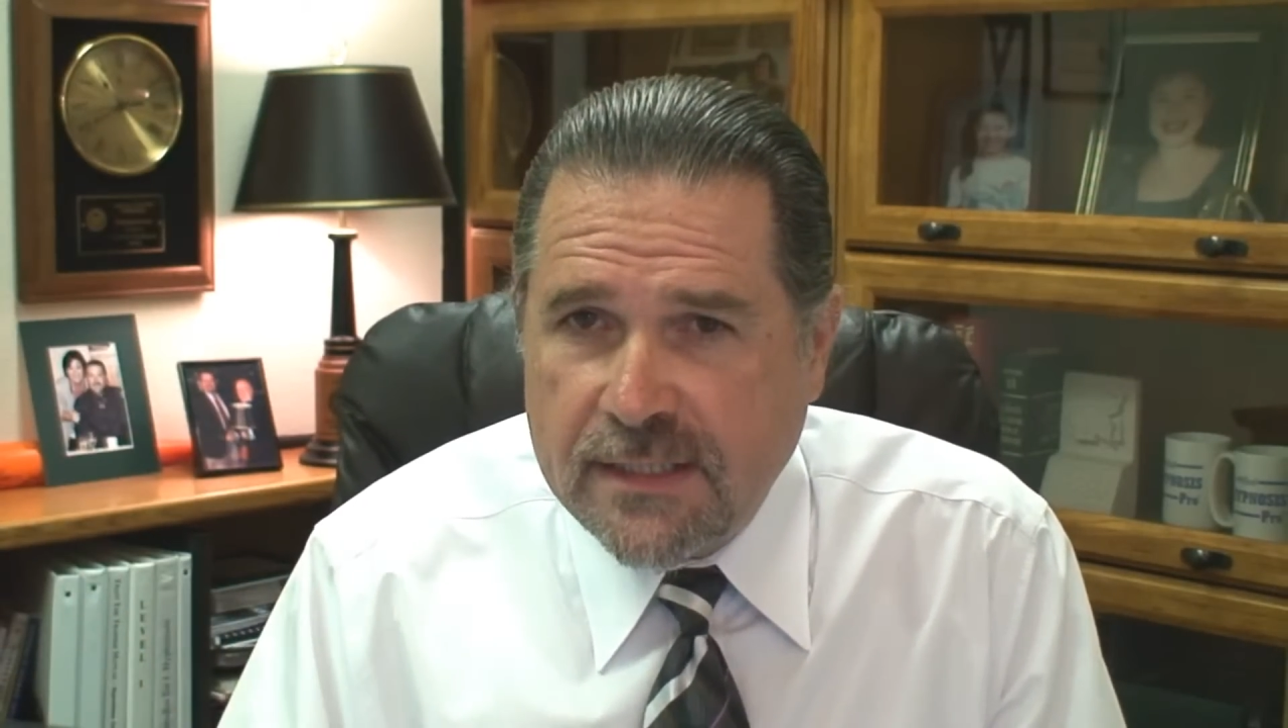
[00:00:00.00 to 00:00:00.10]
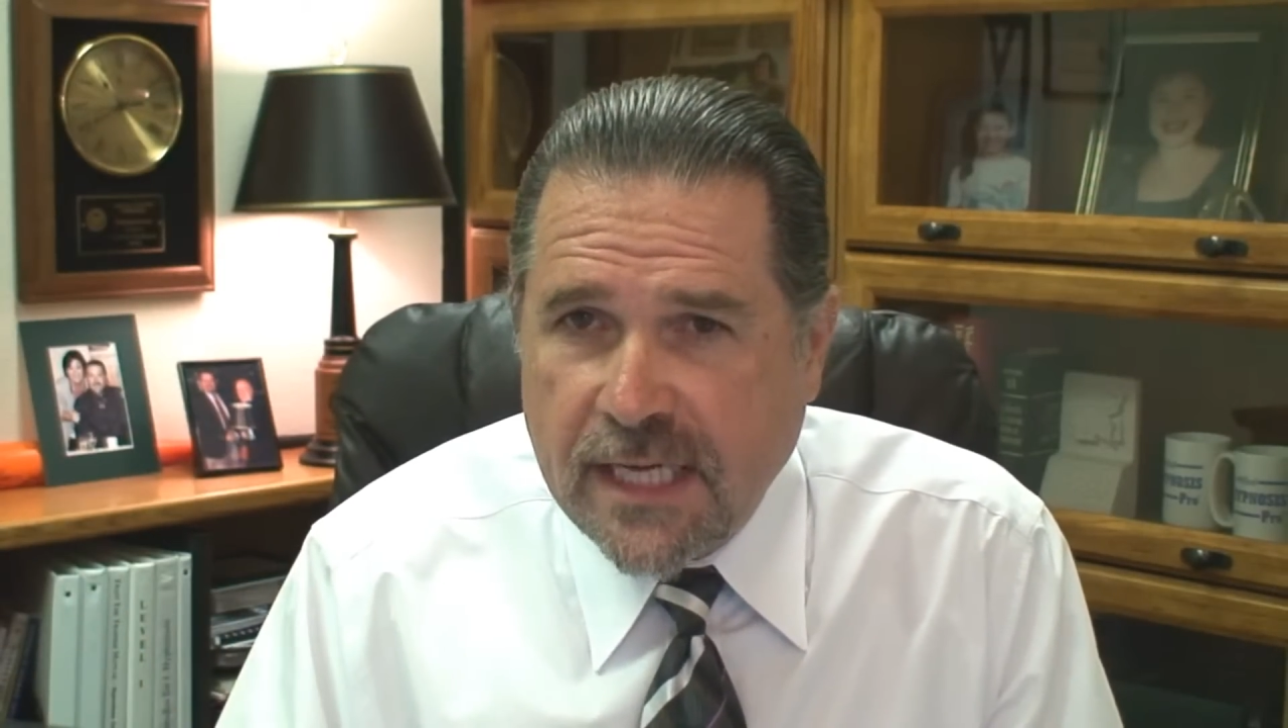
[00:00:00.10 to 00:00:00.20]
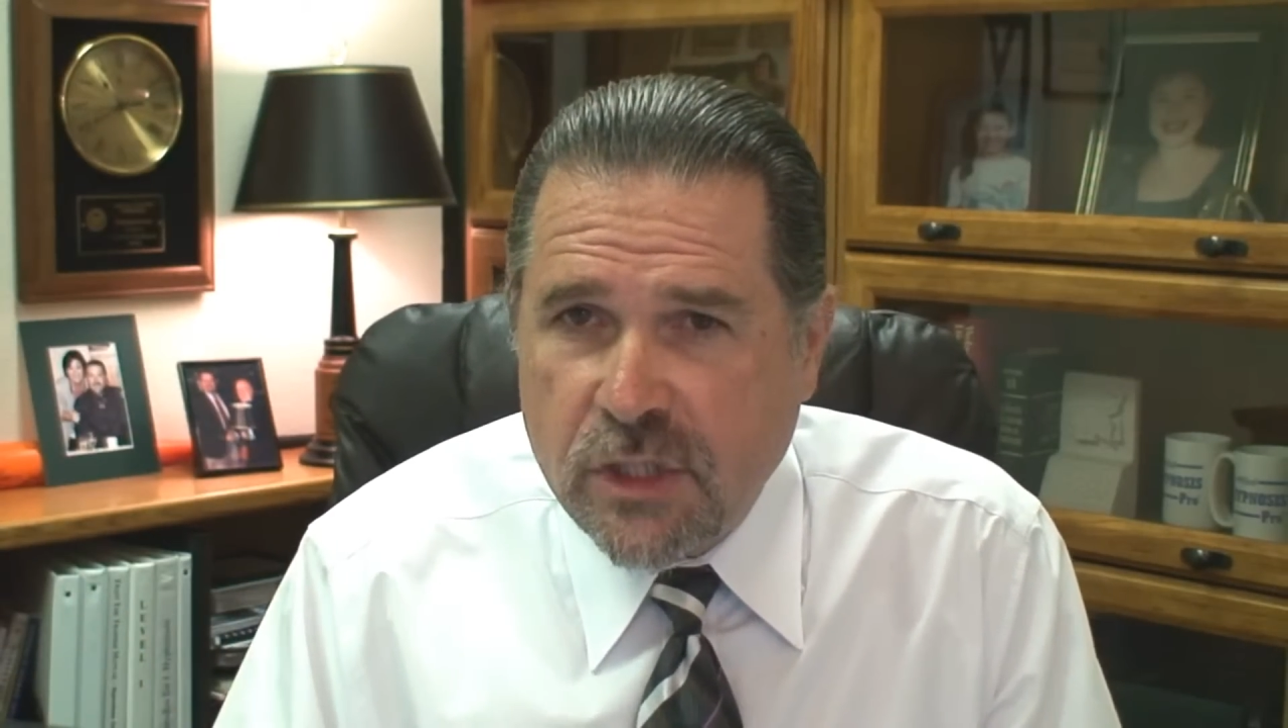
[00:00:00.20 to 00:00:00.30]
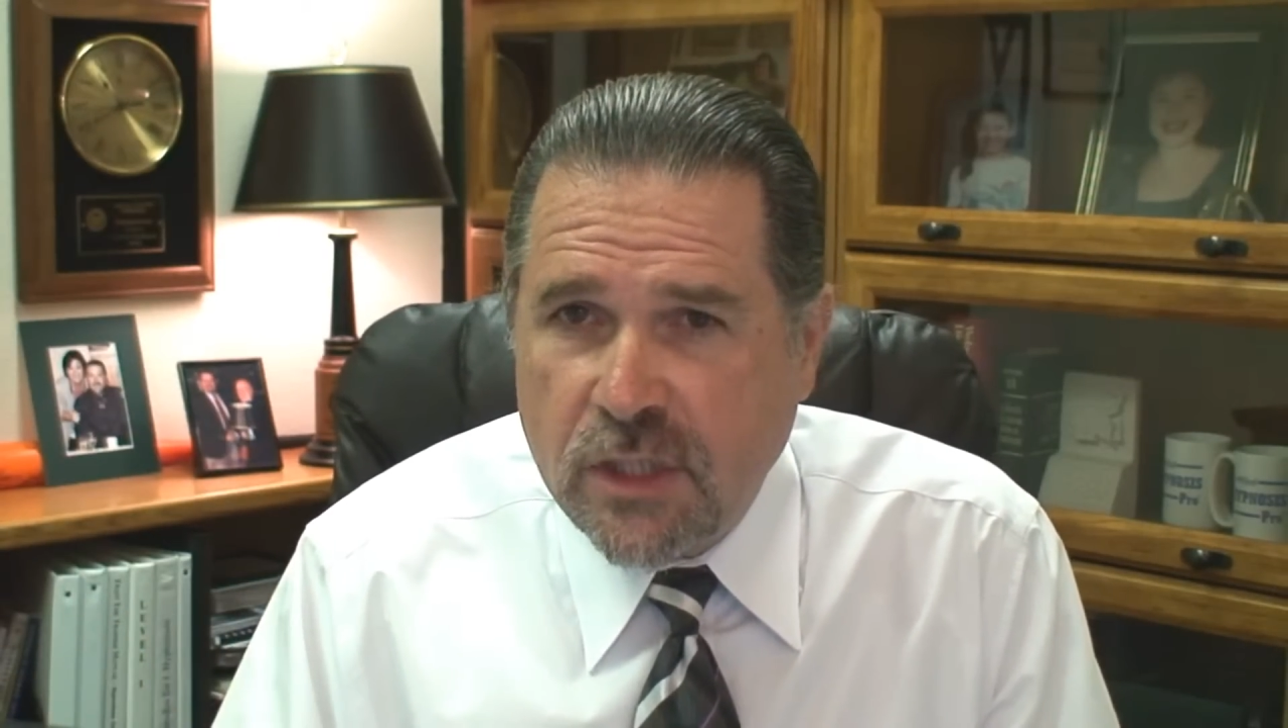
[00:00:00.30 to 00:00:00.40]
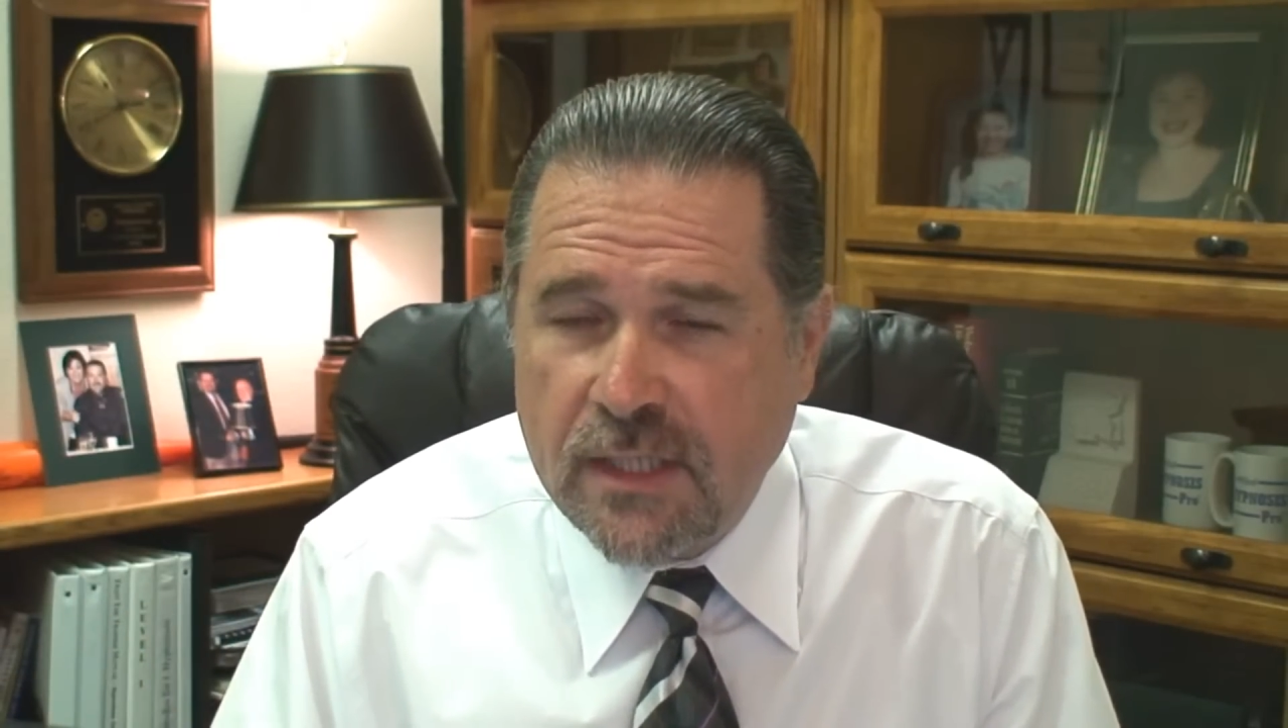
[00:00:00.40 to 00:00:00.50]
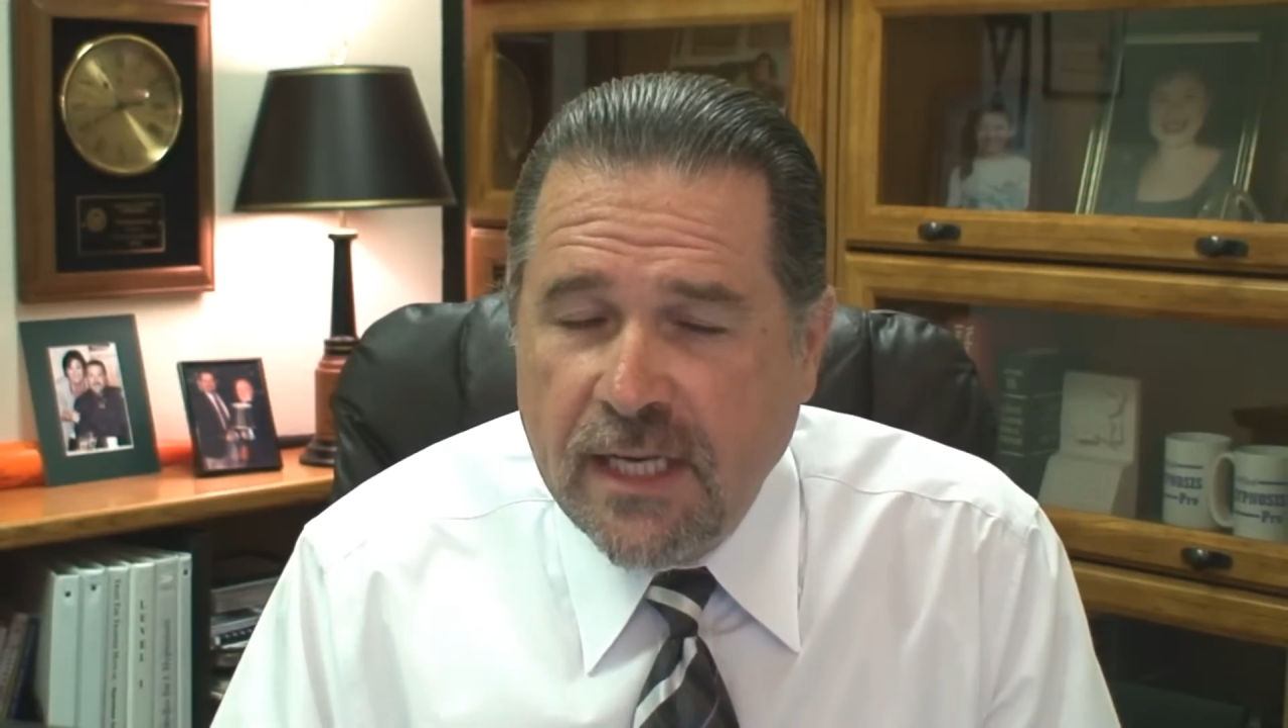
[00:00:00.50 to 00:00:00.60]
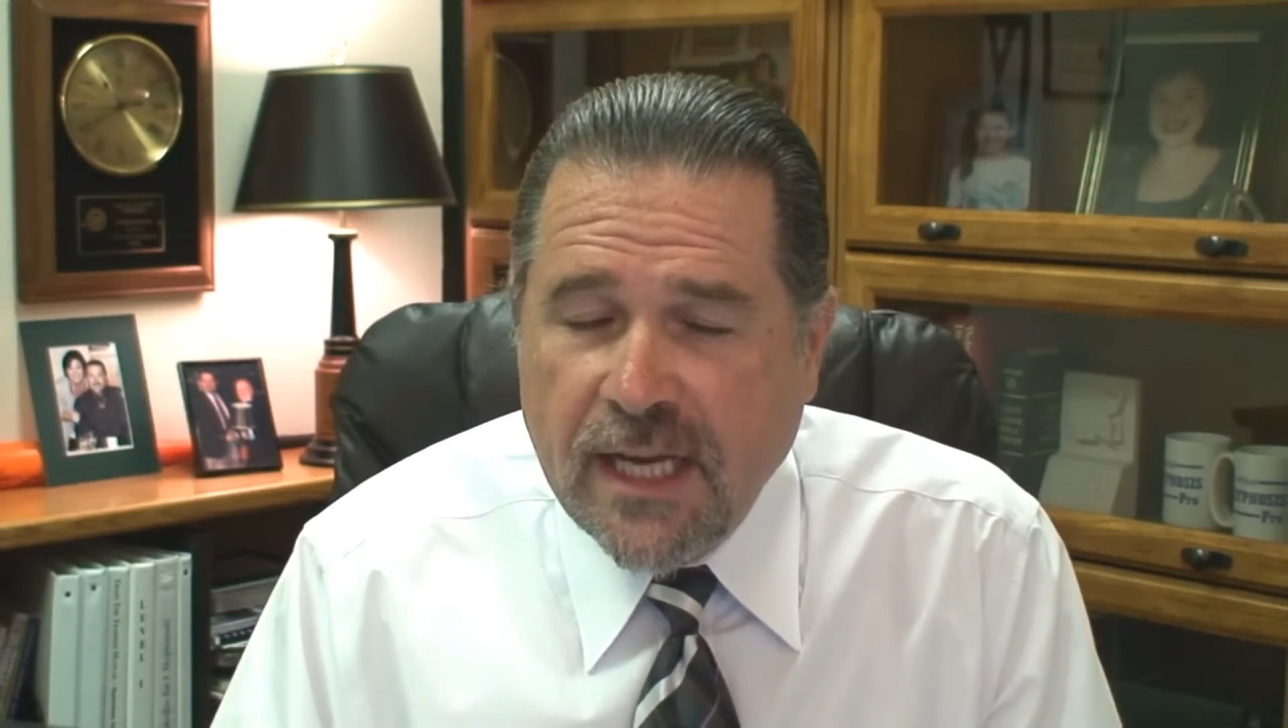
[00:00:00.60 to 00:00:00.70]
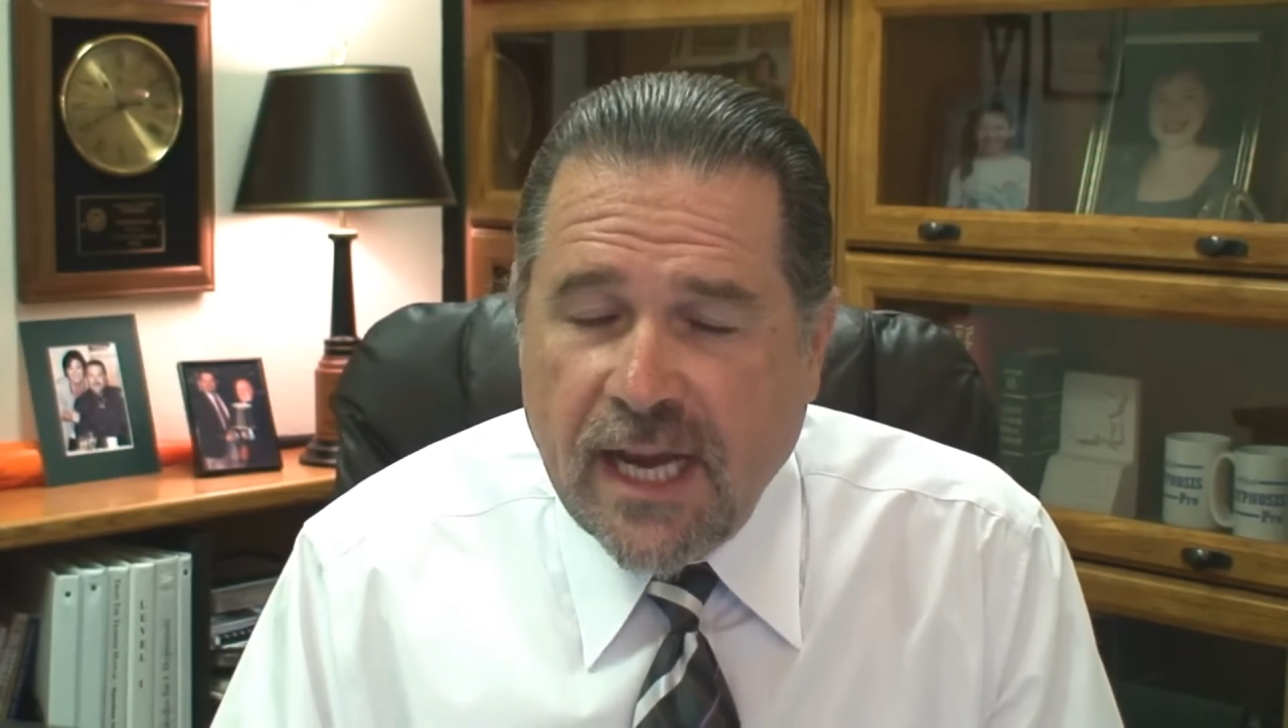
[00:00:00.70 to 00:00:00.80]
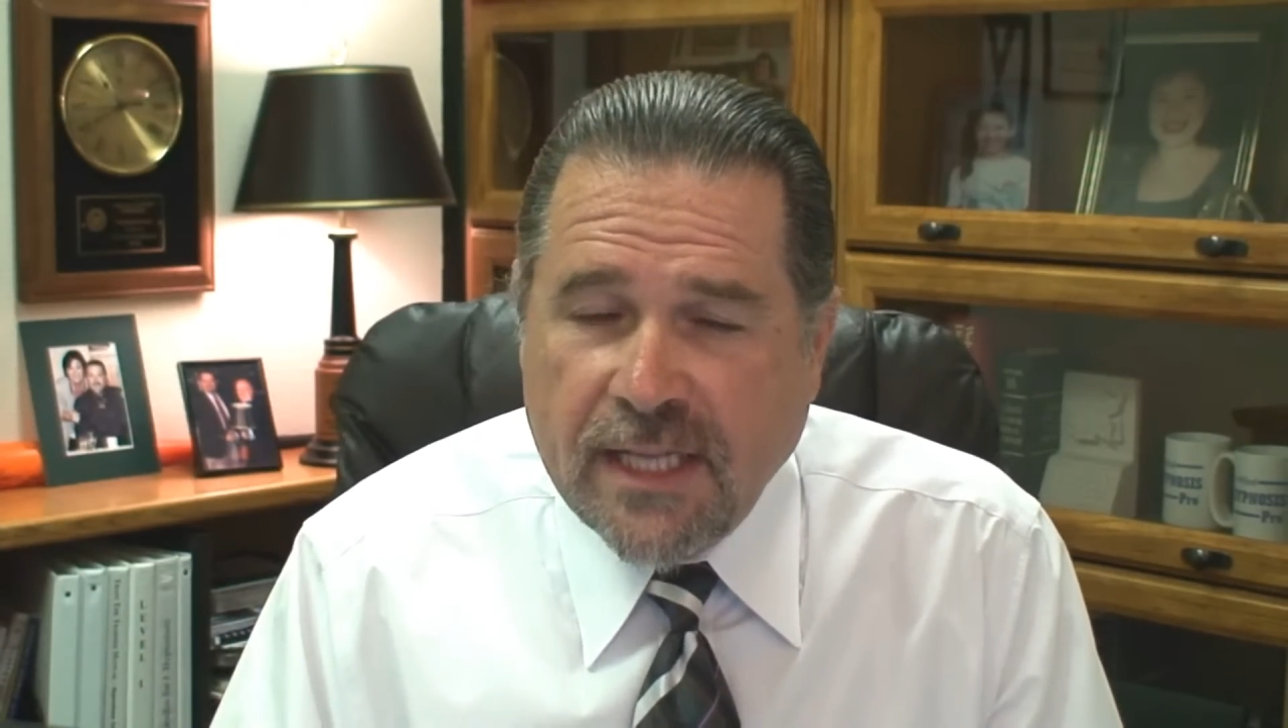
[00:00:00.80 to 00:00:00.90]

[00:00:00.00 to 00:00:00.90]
session